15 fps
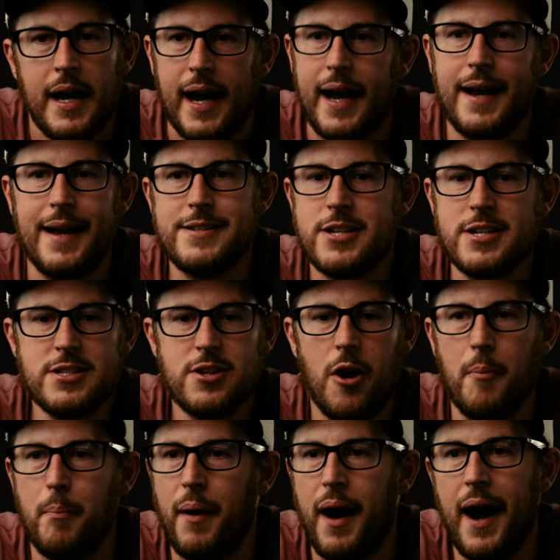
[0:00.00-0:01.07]
And I just
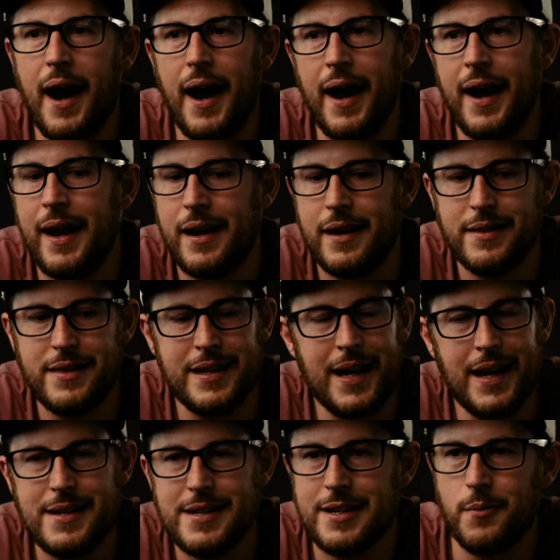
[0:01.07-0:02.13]
don't buy
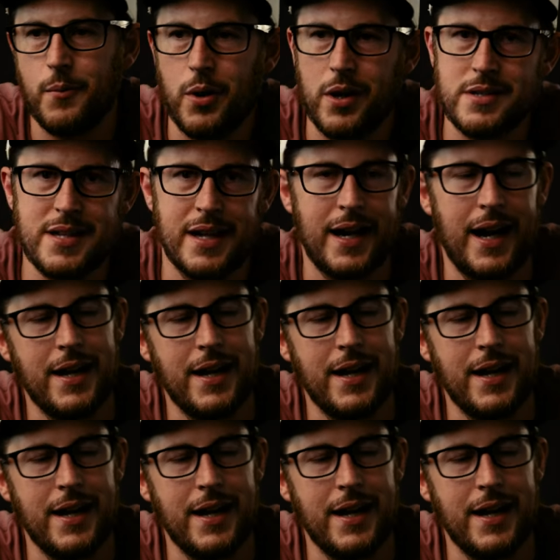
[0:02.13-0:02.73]
the ending where it's like,